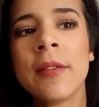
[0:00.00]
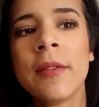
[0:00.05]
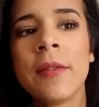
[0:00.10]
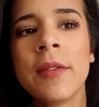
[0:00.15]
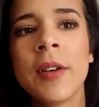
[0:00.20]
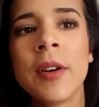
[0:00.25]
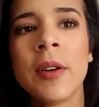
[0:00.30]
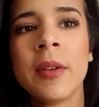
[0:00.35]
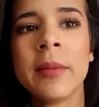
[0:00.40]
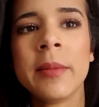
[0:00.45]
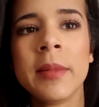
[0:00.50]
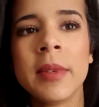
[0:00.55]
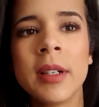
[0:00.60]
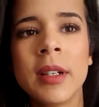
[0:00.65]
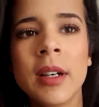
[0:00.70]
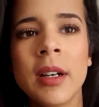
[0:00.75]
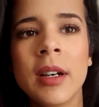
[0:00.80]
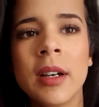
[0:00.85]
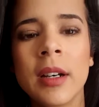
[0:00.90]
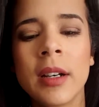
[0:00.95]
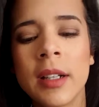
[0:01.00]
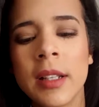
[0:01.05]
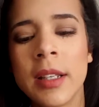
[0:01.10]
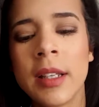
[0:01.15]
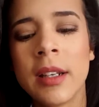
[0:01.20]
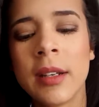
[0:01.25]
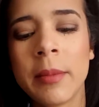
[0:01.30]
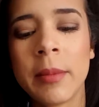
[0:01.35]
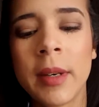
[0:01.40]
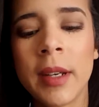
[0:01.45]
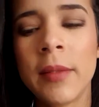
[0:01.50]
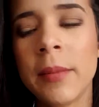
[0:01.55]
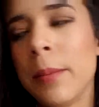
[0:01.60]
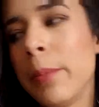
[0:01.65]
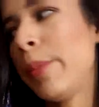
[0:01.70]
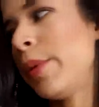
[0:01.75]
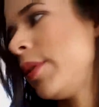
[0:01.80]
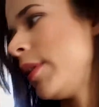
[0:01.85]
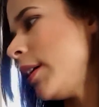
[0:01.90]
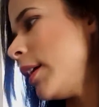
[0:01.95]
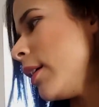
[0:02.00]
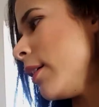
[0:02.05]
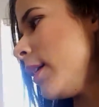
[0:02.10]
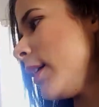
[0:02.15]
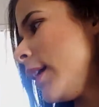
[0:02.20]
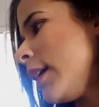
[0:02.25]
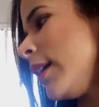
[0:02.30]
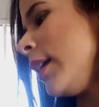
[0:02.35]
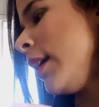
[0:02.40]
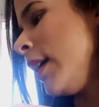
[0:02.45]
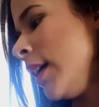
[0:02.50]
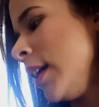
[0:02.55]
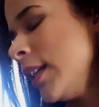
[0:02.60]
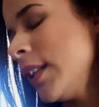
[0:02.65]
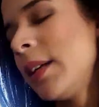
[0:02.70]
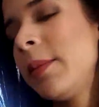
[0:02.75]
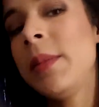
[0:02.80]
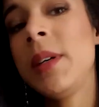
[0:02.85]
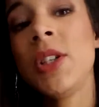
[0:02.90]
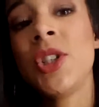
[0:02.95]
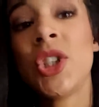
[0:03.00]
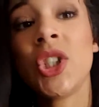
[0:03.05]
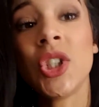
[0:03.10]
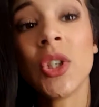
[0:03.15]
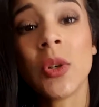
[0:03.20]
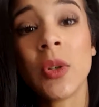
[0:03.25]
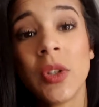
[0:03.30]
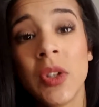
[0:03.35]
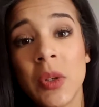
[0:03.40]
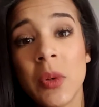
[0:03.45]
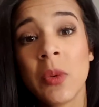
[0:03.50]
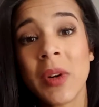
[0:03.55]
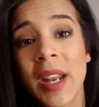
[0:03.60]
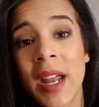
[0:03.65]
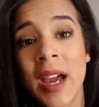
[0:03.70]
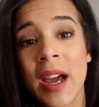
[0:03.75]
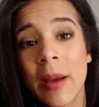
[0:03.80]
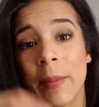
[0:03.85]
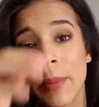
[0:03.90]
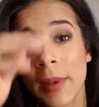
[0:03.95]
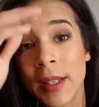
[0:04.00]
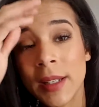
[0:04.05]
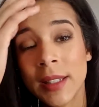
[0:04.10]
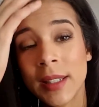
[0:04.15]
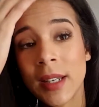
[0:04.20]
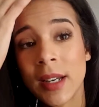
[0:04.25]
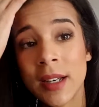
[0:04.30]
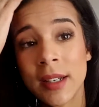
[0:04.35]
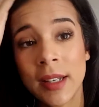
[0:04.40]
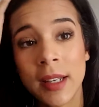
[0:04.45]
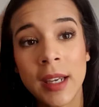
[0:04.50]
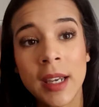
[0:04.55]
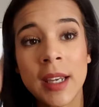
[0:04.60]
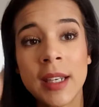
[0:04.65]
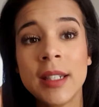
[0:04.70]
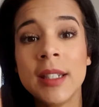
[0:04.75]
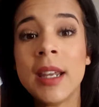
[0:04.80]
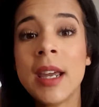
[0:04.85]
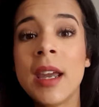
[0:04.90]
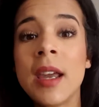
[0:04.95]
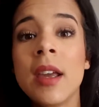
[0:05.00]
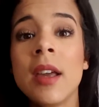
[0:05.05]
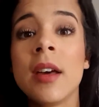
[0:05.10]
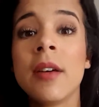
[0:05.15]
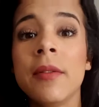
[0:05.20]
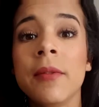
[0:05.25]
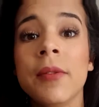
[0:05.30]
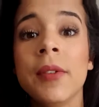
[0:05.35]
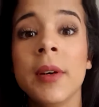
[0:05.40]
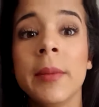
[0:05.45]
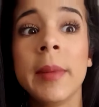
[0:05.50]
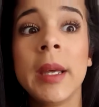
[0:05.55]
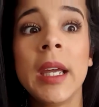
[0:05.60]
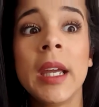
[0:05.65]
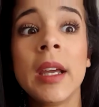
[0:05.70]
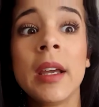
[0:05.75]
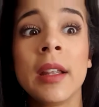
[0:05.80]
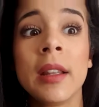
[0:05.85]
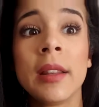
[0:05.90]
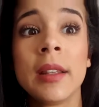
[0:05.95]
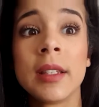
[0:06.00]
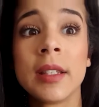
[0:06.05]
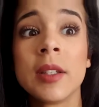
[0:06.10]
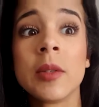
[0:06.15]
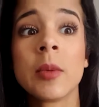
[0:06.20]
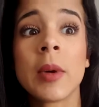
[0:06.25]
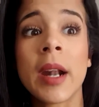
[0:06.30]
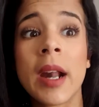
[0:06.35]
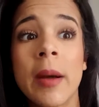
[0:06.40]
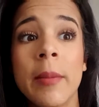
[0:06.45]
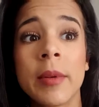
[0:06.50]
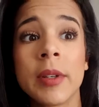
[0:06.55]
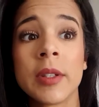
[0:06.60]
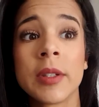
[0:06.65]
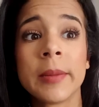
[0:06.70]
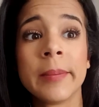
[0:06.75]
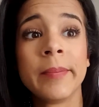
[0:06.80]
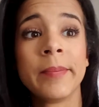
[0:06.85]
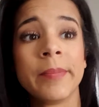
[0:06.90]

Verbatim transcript: film, uh, clean up my beauty area. Let me show you what happens on a day of filming. This is what happens.